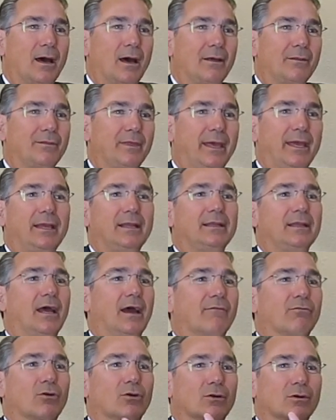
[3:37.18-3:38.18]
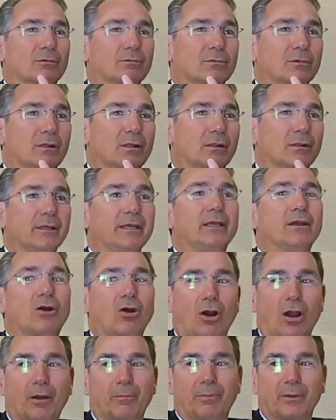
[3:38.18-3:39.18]
they never cleaned
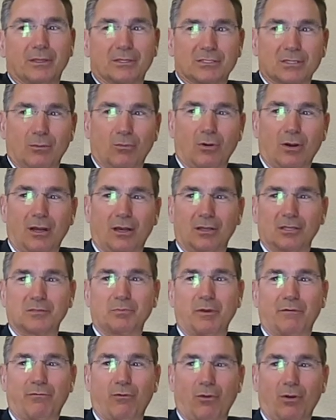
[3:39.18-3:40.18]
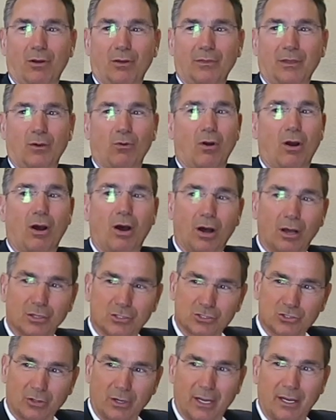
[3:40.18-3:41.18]
carpet somewhere else before. They were
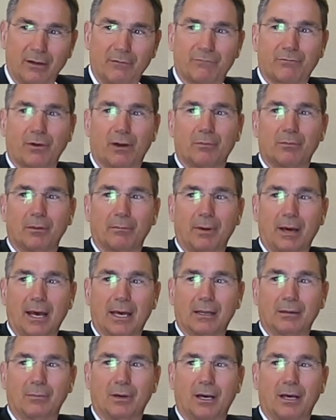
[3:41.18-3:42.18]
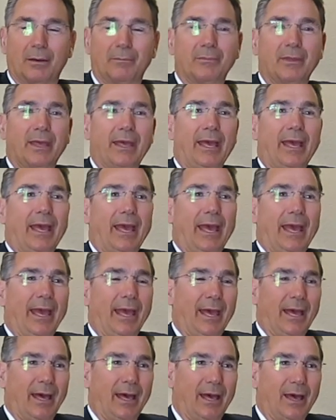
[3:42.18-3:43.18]
all trained from the bottom up,
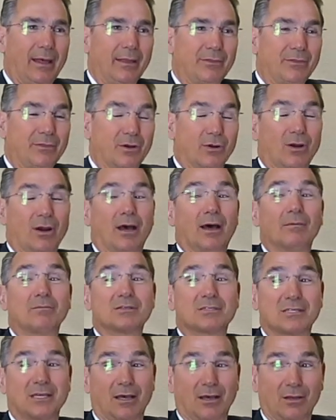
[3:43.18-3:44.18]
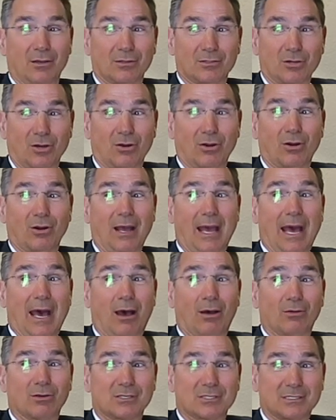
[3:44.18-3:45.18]
and their upsells are
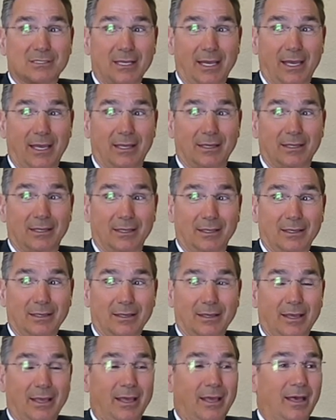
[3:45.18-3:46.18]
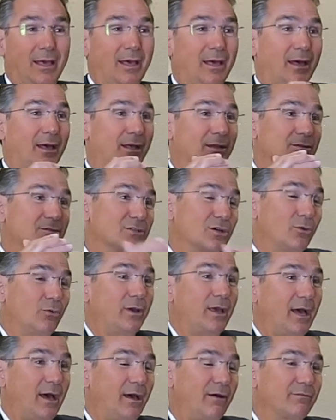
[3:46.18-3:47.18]
outstanding. And so
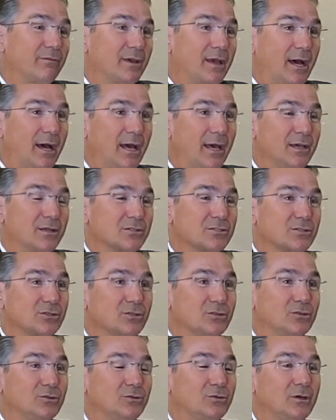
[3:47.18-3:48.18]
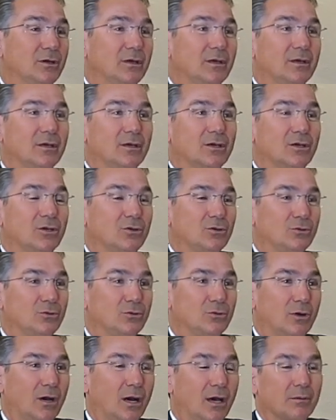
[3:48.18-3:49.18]
we have guys who
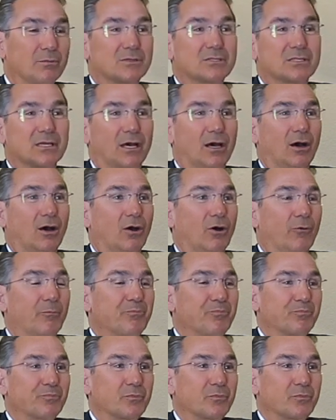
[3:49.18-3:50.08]
upsell